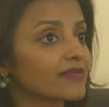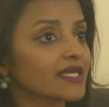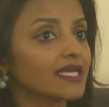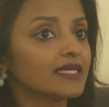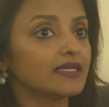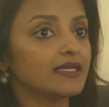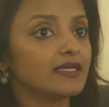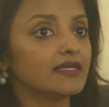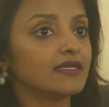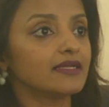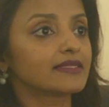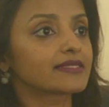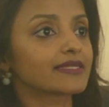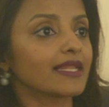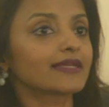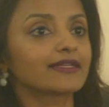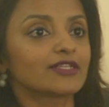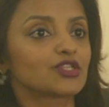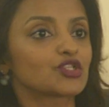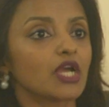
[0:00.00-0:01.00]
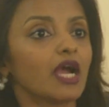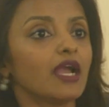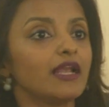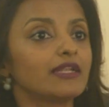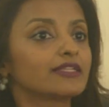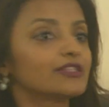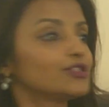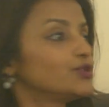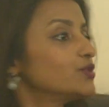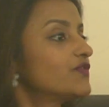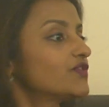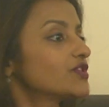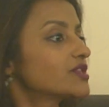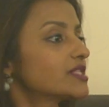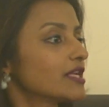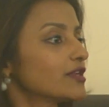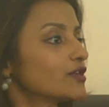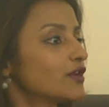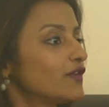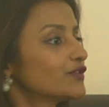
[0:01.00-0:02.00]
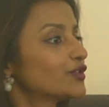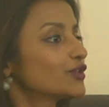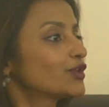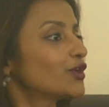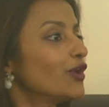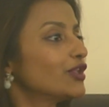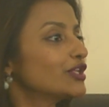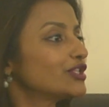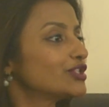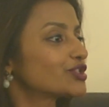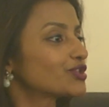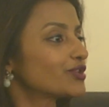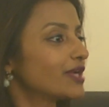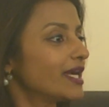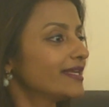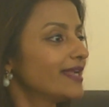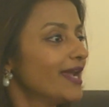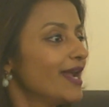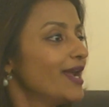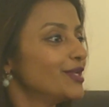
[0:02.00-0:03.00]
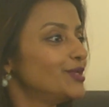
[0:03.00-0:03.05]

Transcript: It's like a child that you have to send off to college, right?